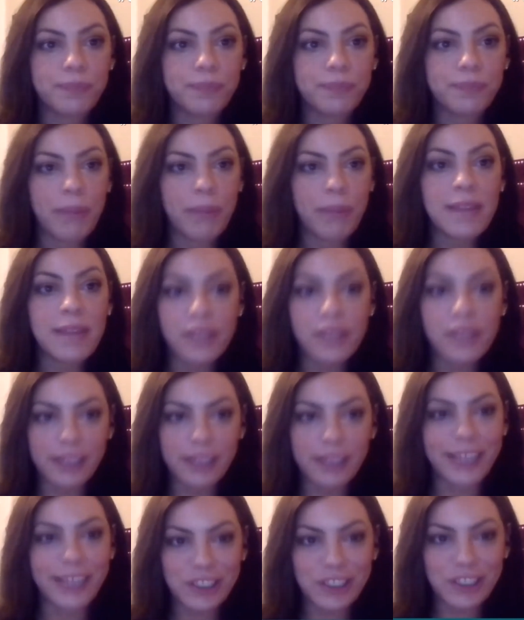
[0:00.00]

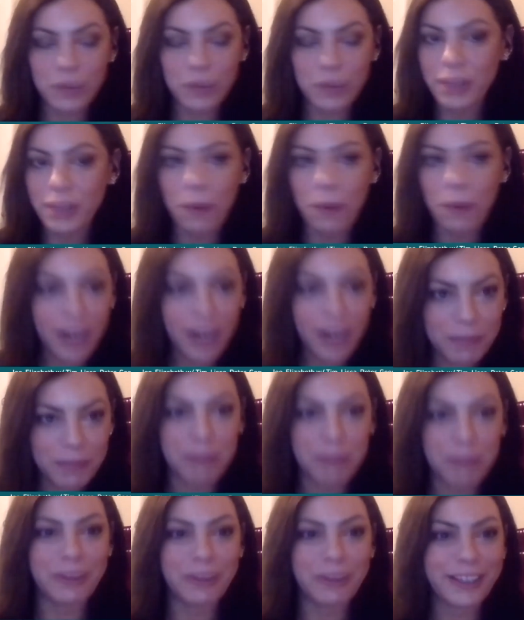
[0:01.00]
Basically, they want
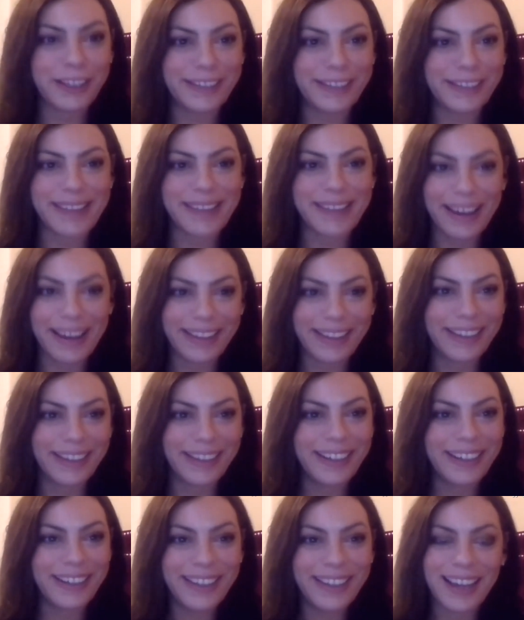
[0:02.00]
him completely
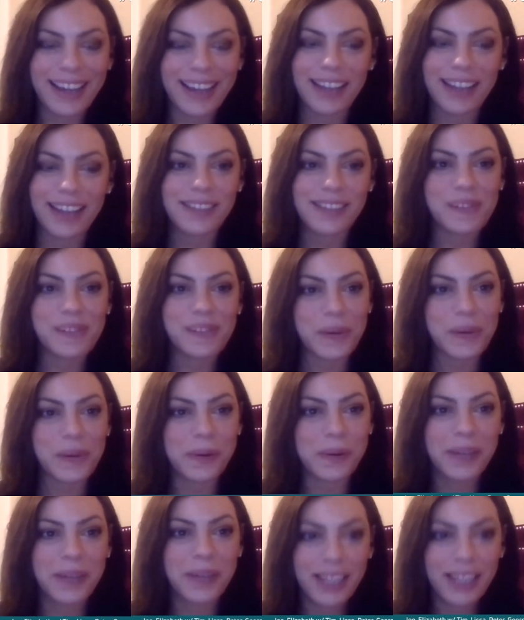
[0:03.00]
silent. And
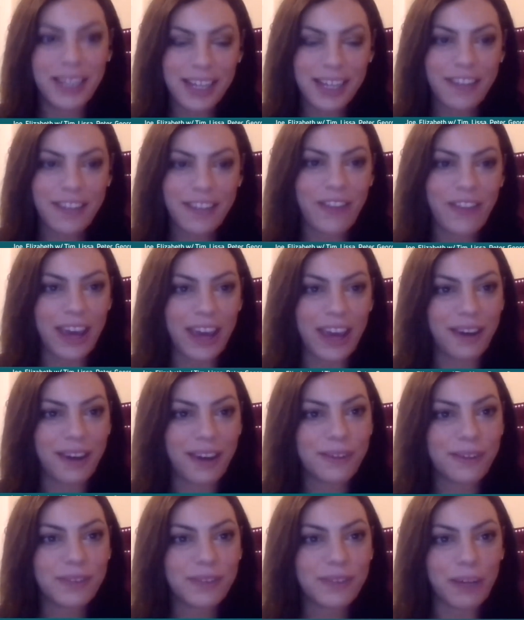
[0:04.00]
so
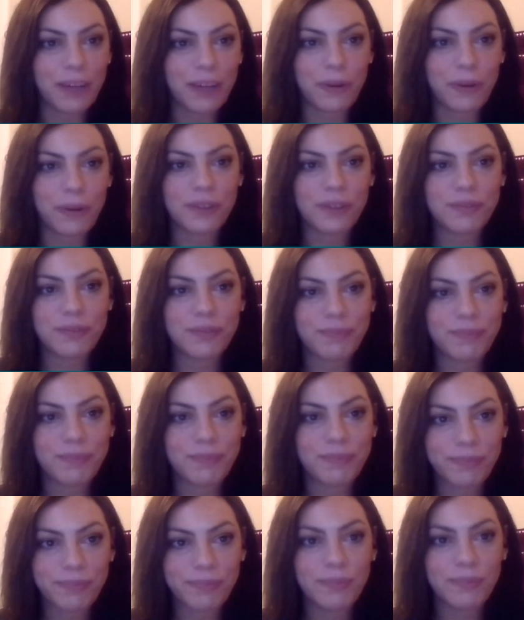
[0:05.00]
they were
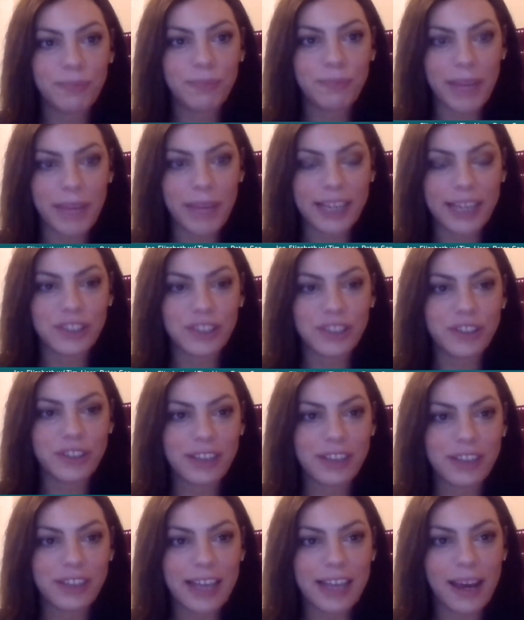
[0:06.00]
making
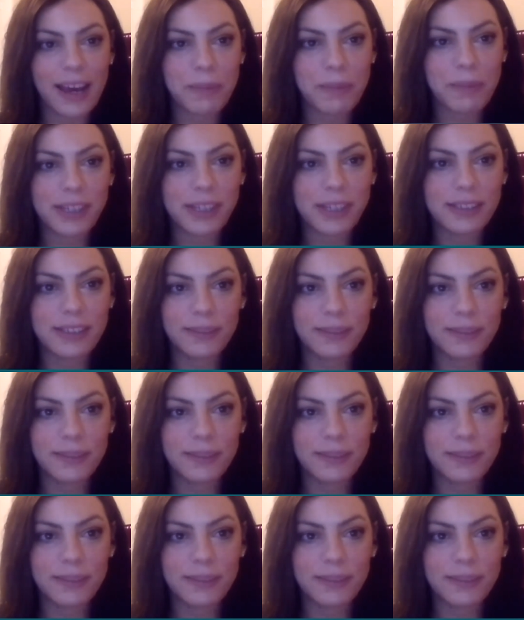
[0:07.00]
sure that that happened.